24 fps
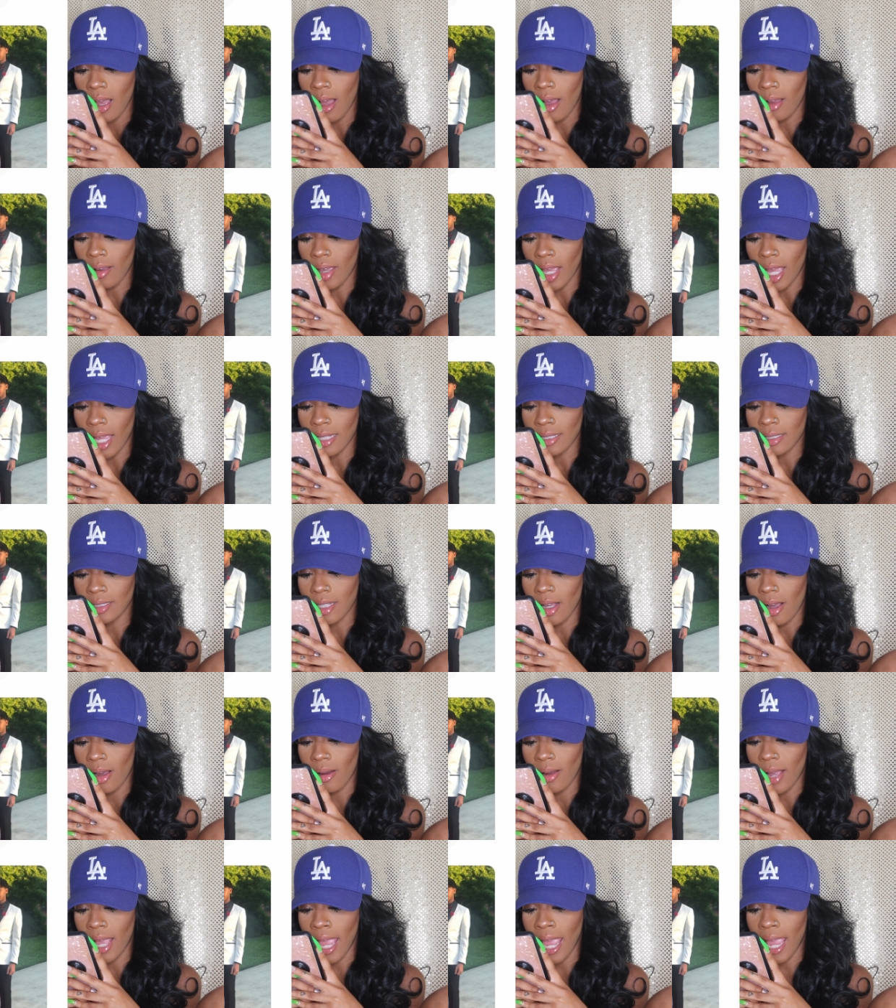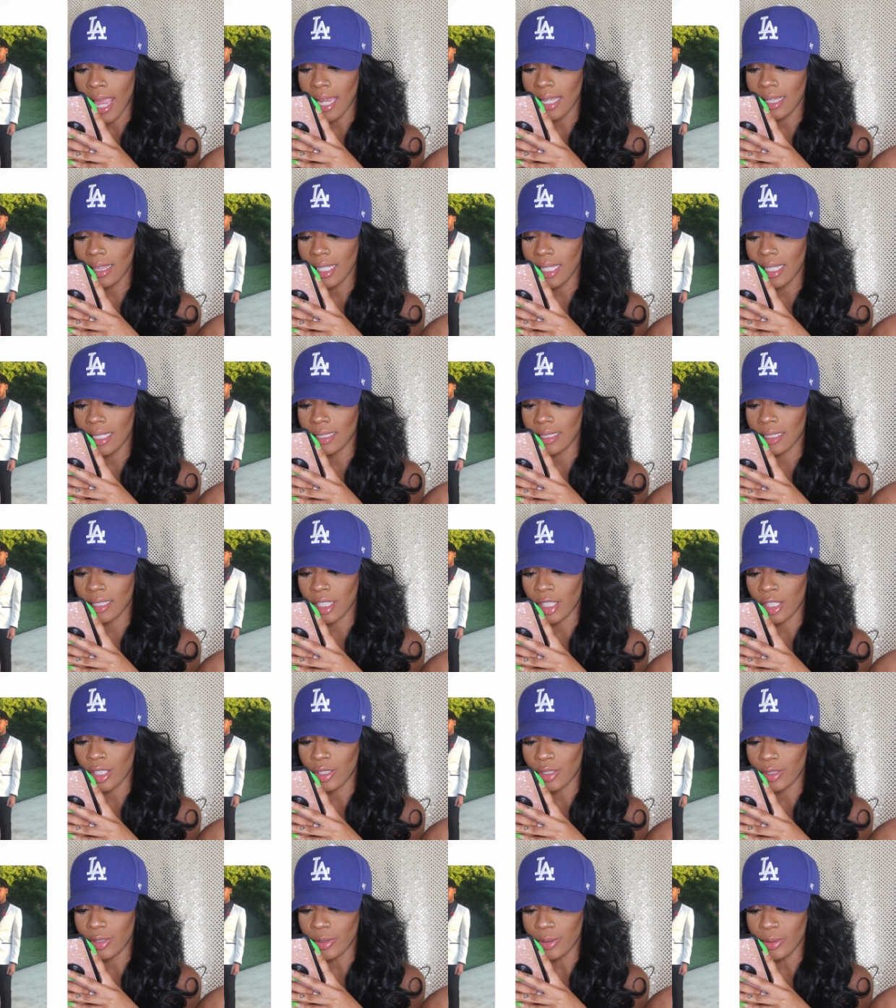Okay, so Haley's
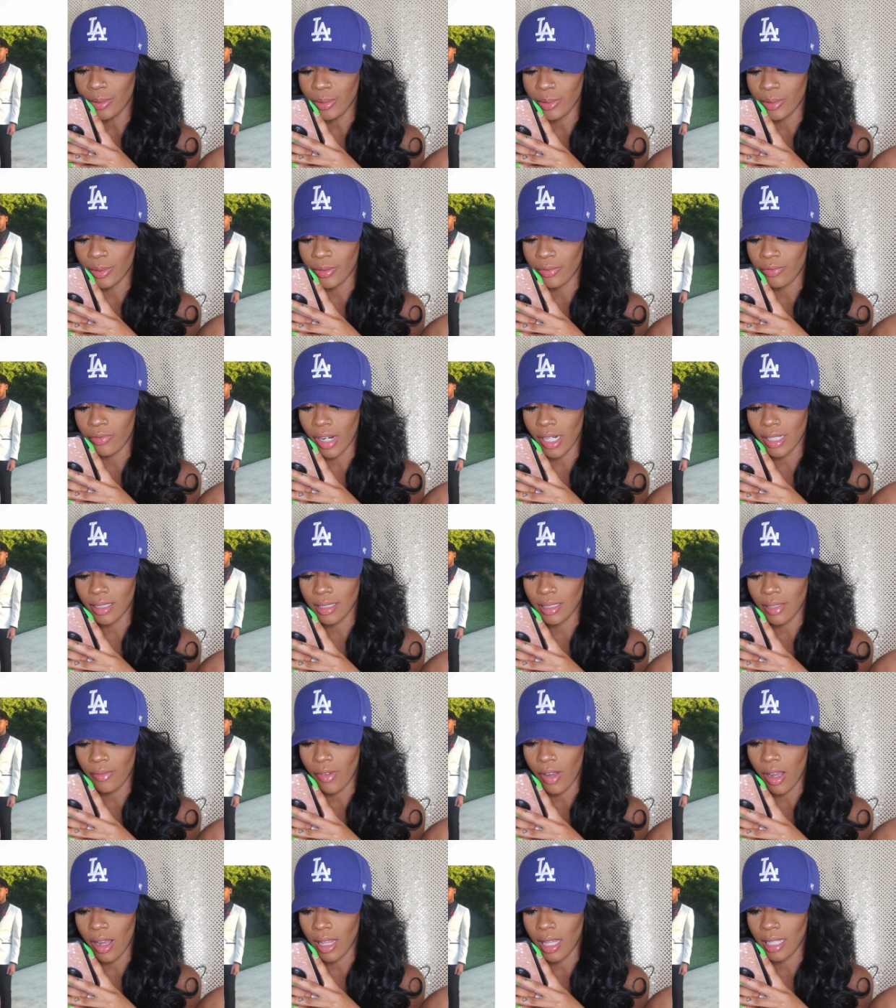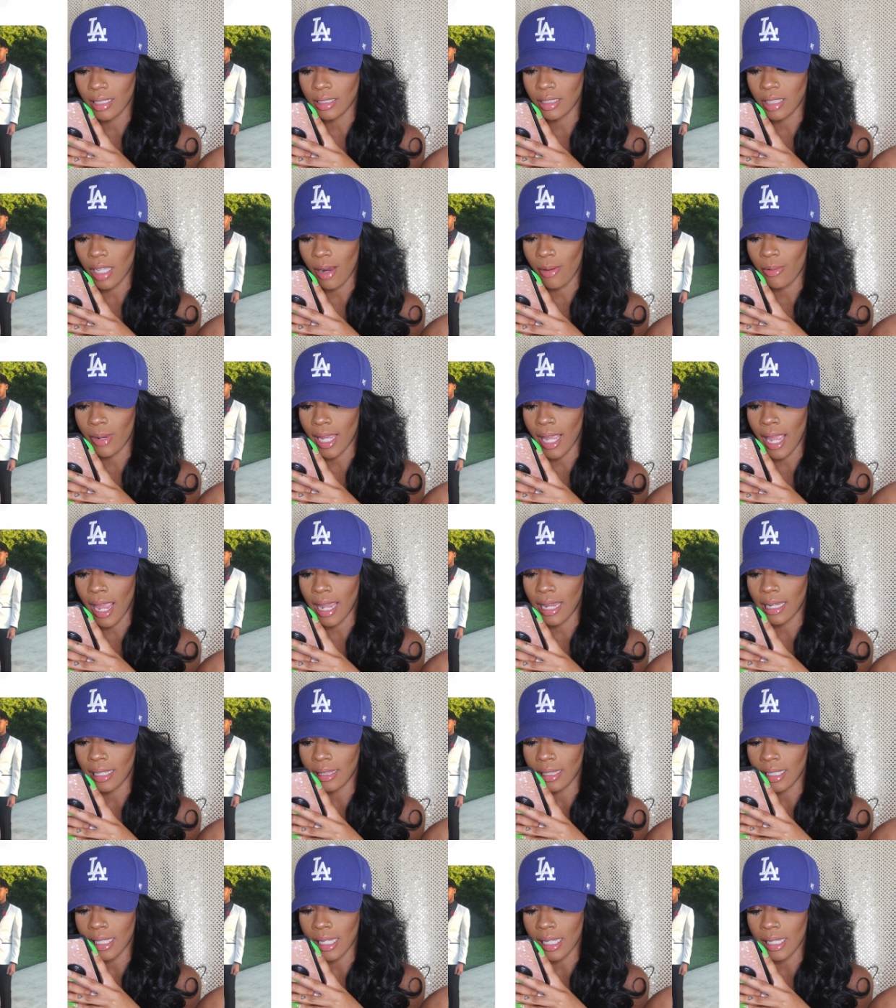cute. First of all, let's start with
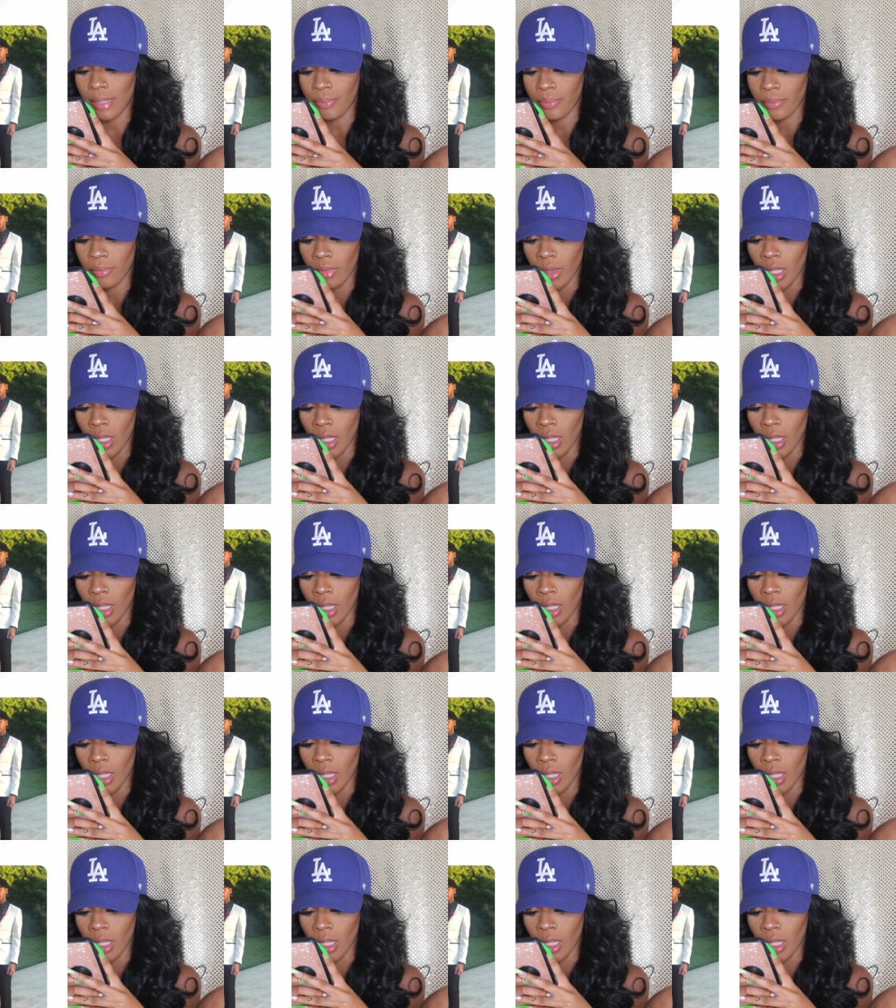Haley.